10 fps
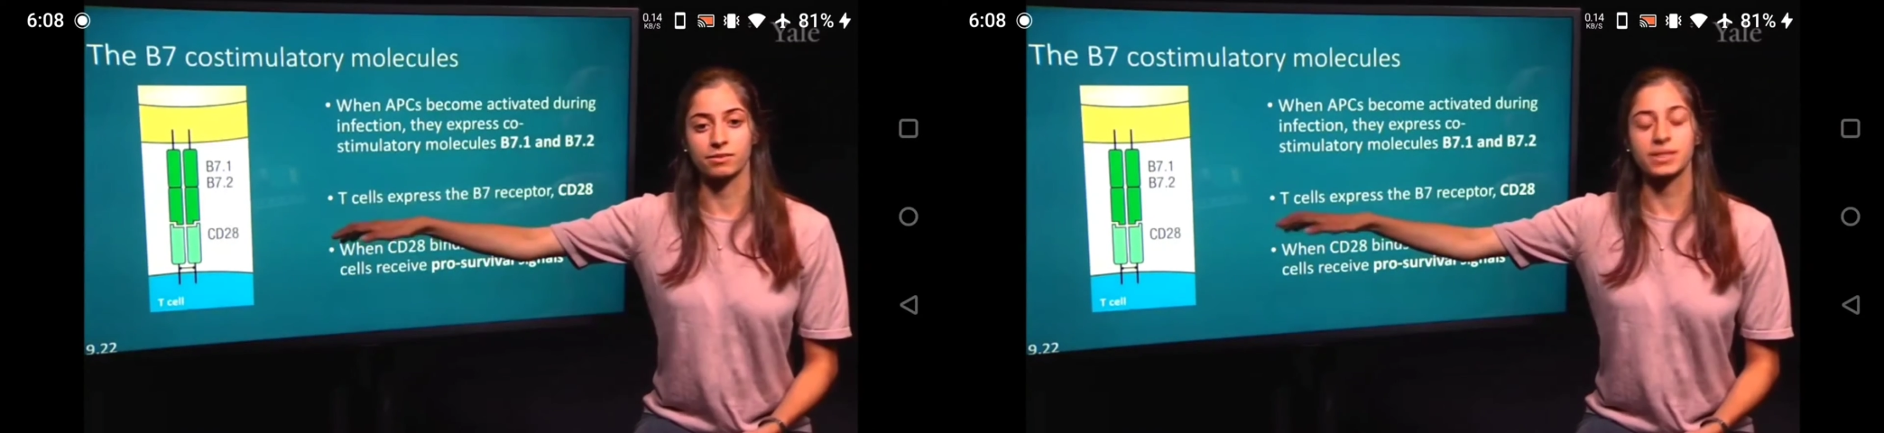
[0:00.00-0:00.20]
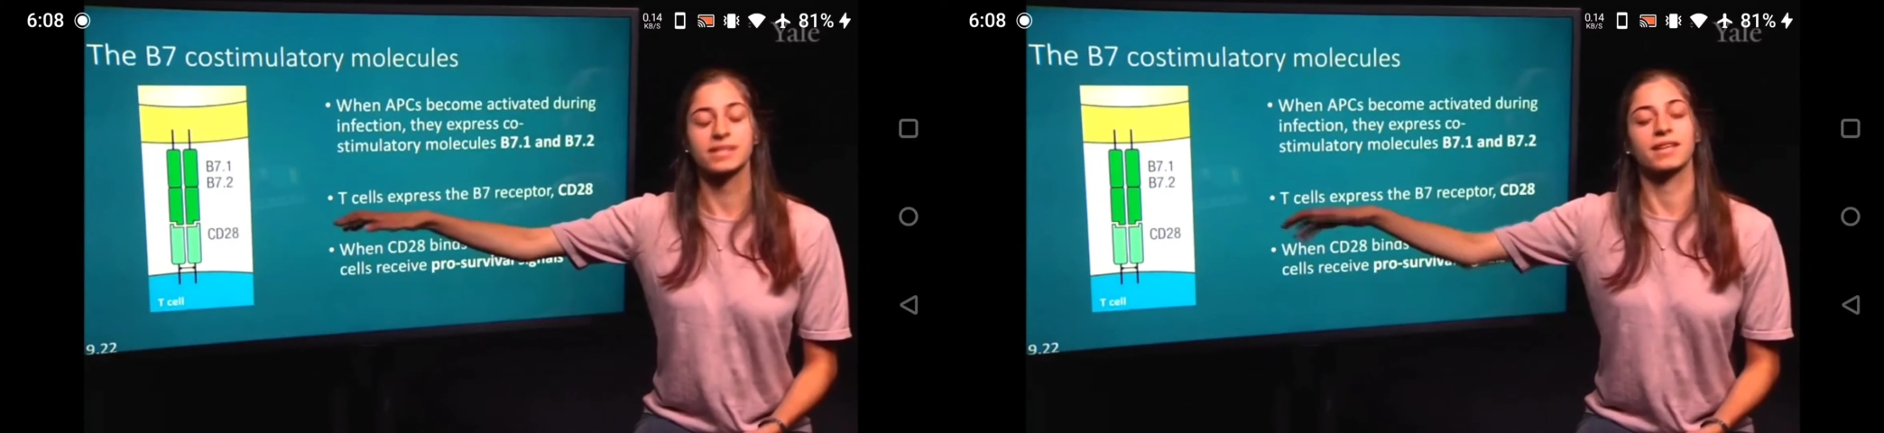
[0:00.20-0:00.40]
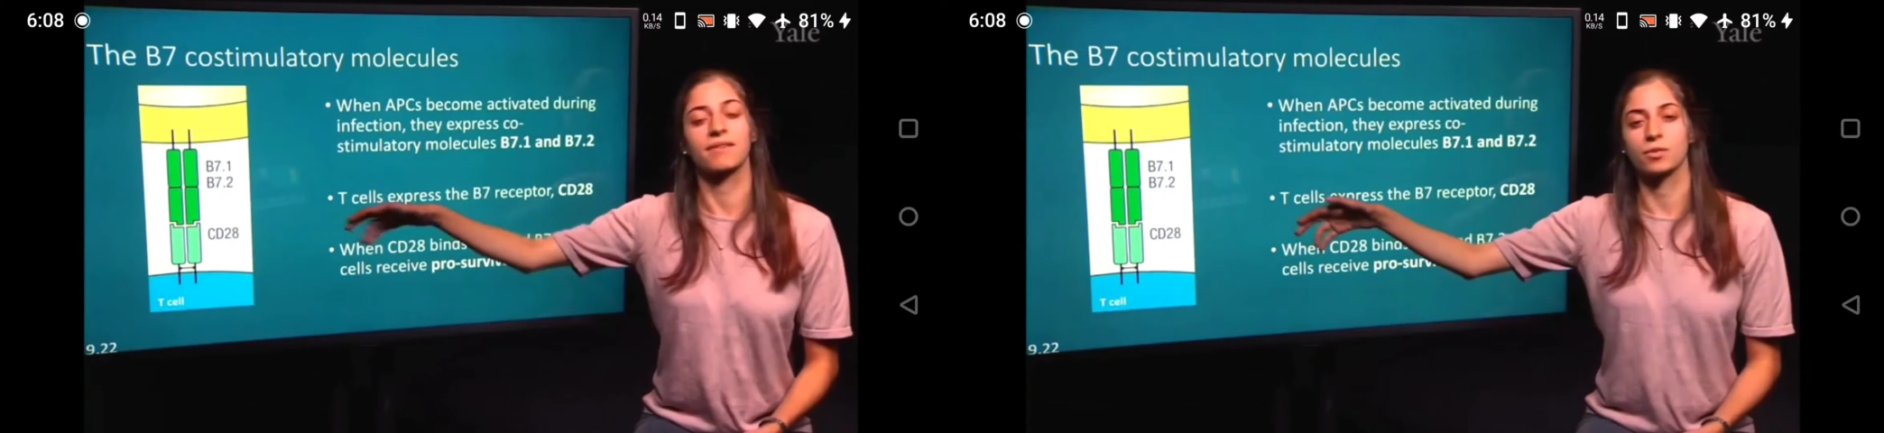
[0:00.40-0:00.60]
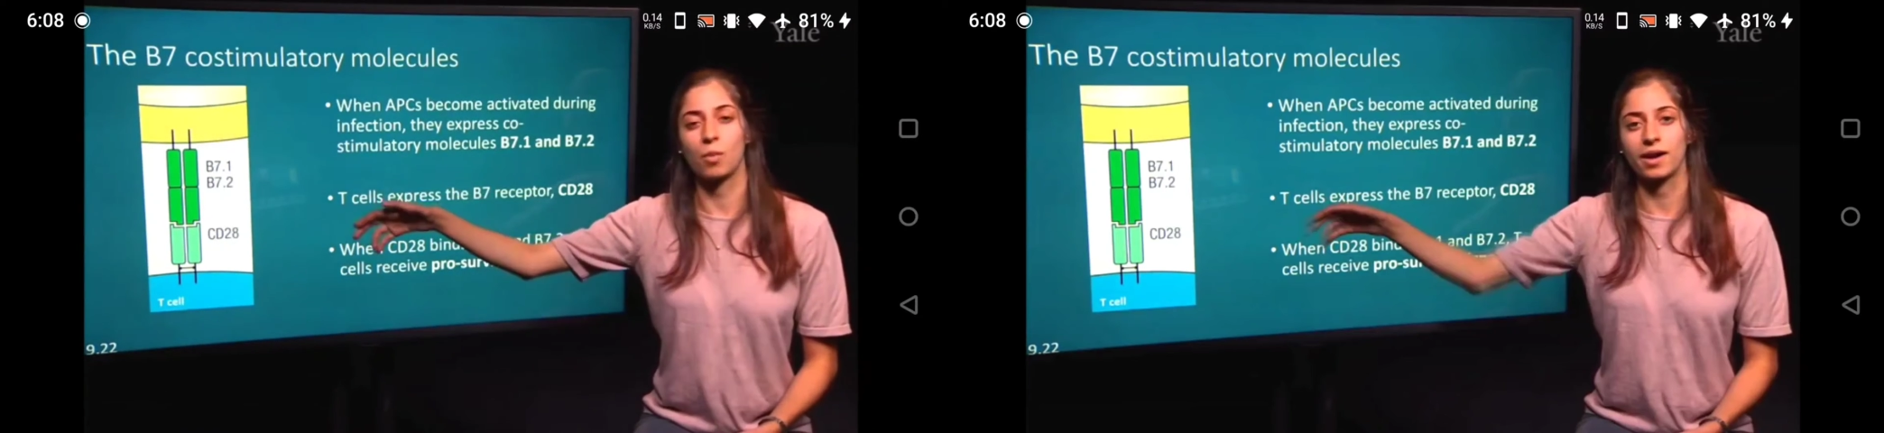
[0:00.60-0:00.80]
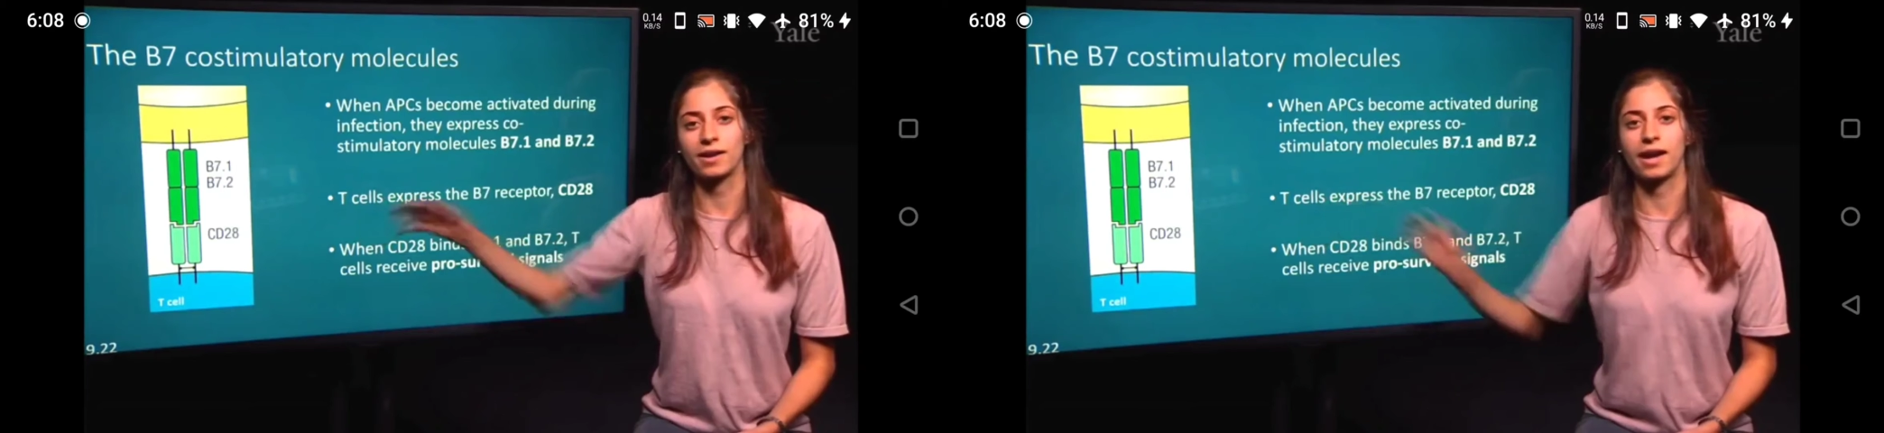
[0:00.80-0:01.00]
on the
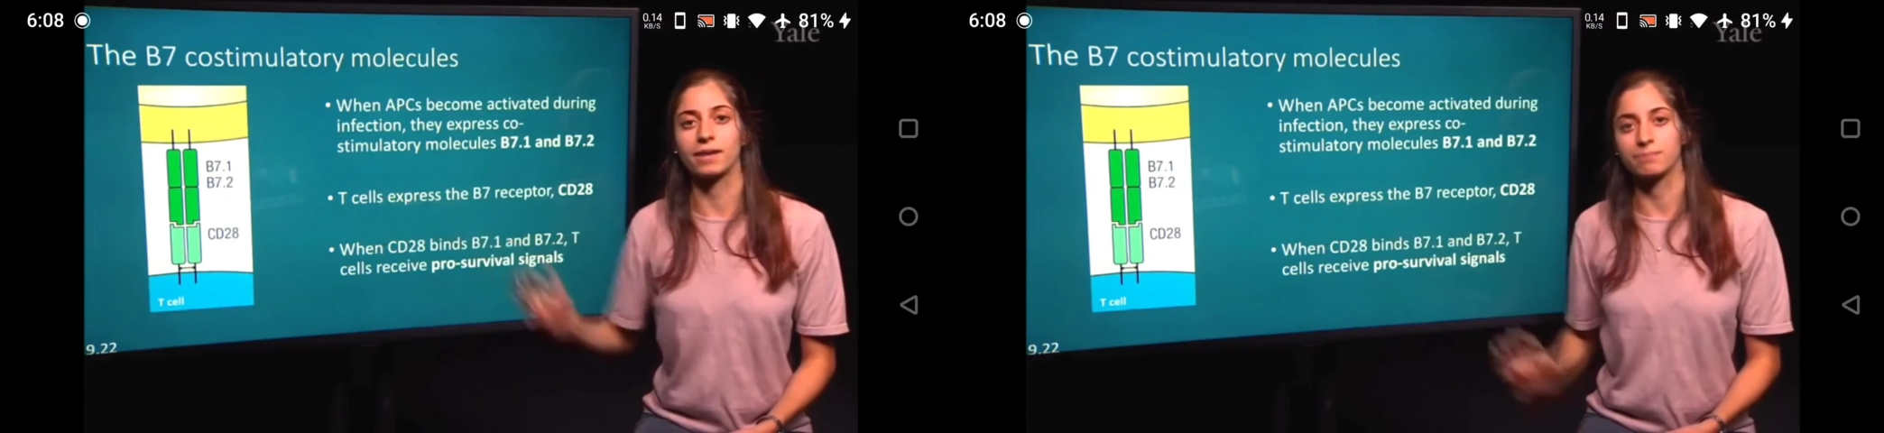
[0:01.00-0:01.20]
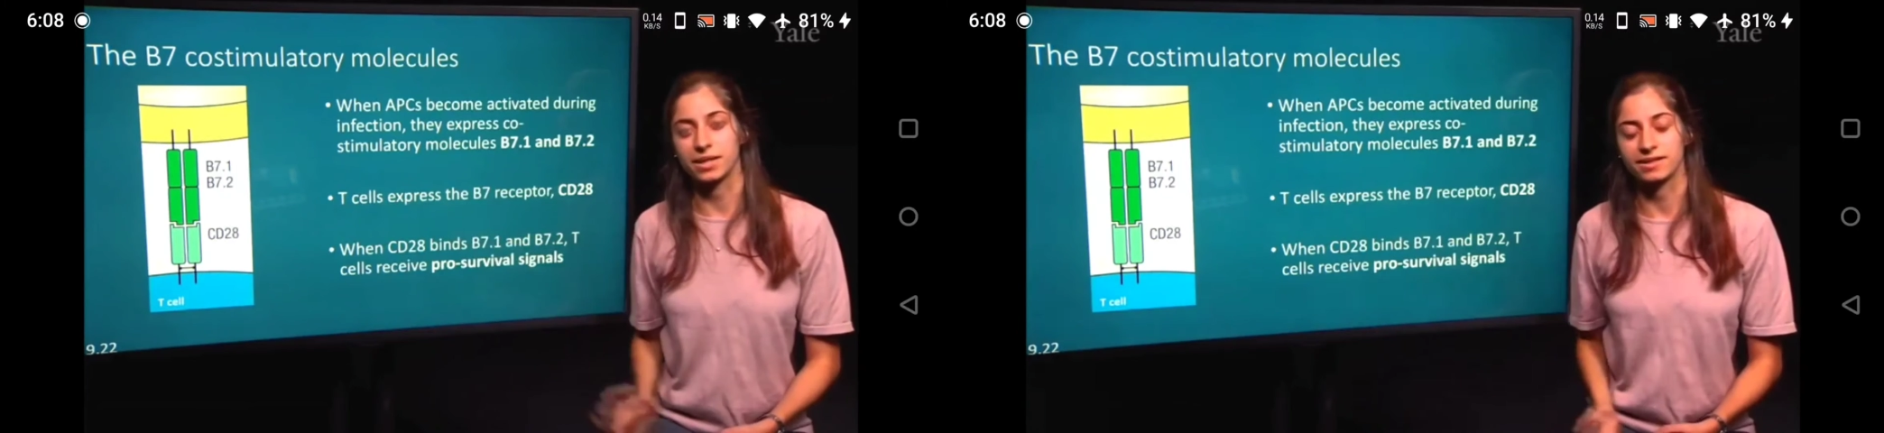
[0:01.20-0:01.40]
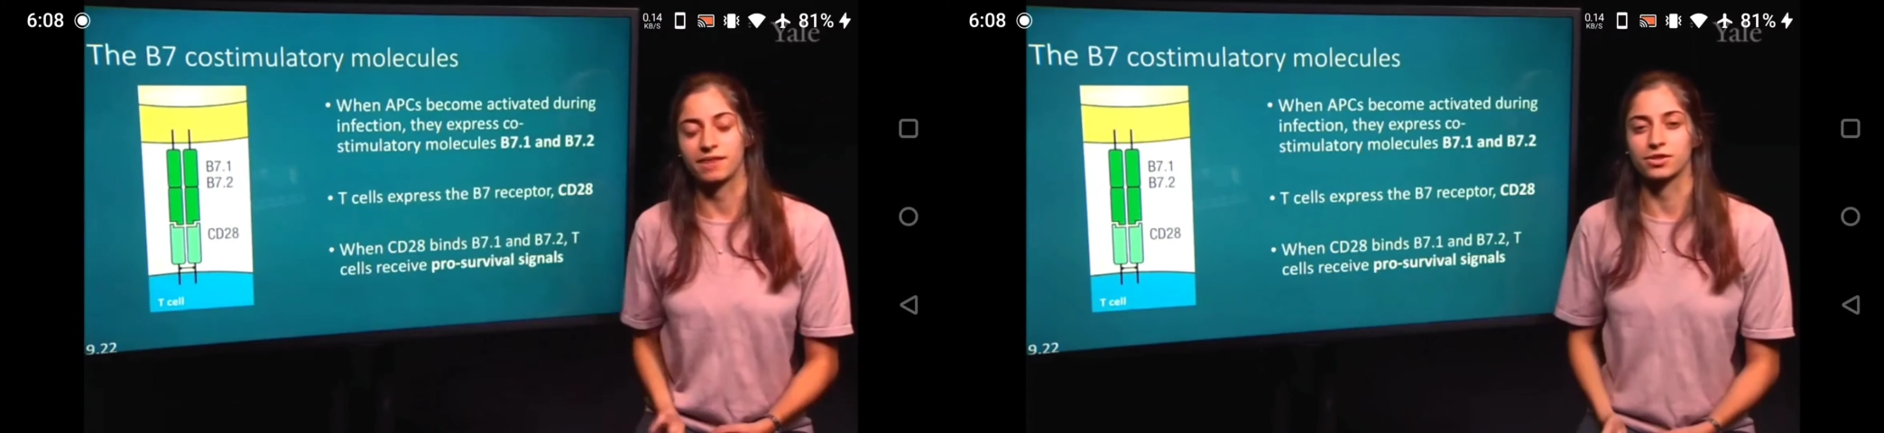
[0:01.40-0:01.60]
dendritic cell,